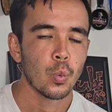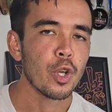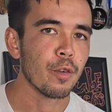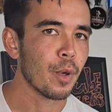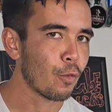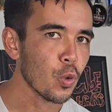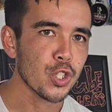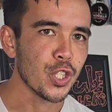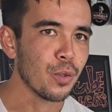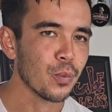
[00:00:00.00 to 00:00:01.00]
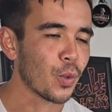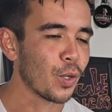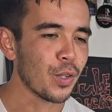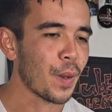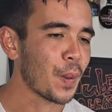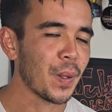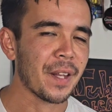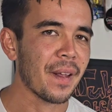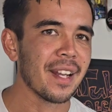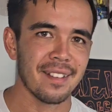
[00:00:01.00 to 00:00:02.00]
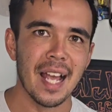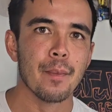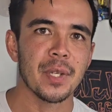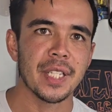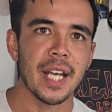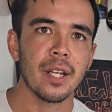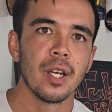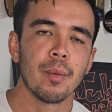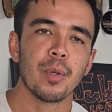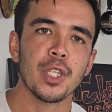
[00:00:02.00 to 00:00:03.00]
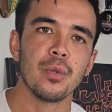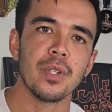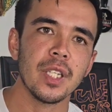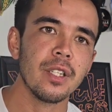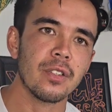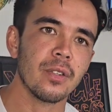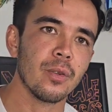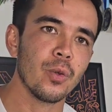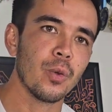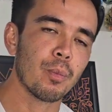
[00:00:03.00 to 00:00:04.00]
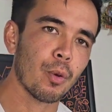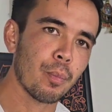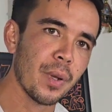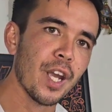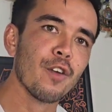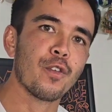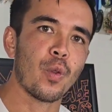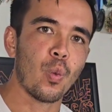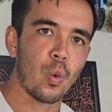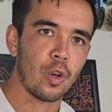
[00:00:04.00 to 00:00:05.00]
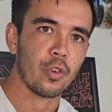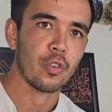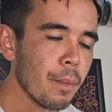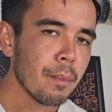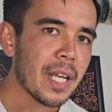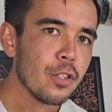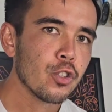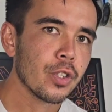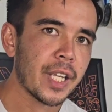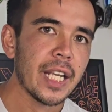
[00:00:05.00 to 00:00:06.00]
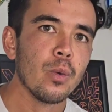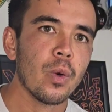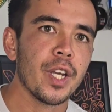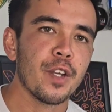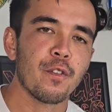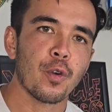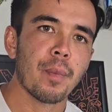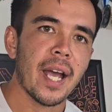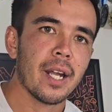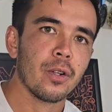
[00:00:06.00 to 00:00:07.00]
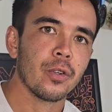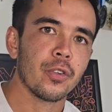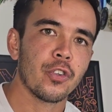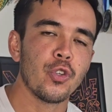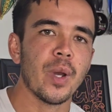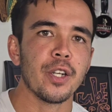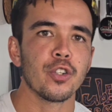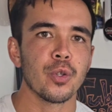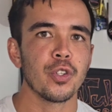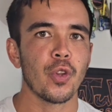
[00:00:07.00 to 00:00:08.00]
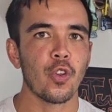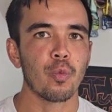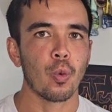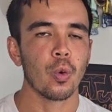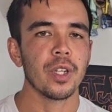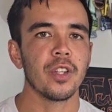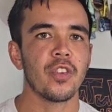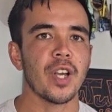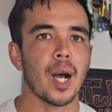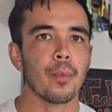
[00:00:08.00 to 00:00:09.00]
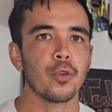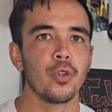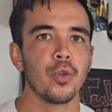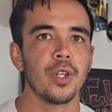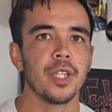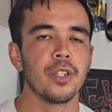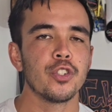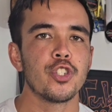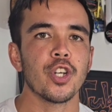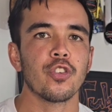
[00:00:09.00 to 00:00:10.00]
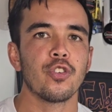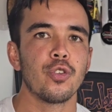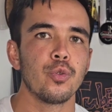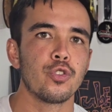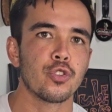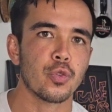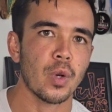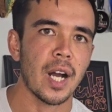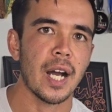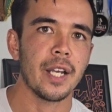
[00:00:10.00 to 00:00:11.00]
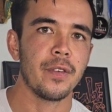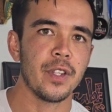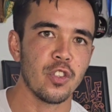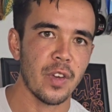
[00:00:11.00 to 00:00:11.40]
We have been fortunate where nothing like that has happened yet, but you need to prepare for the worst. The major gateway for paddlers to enter into the sport is the opportunity just to try these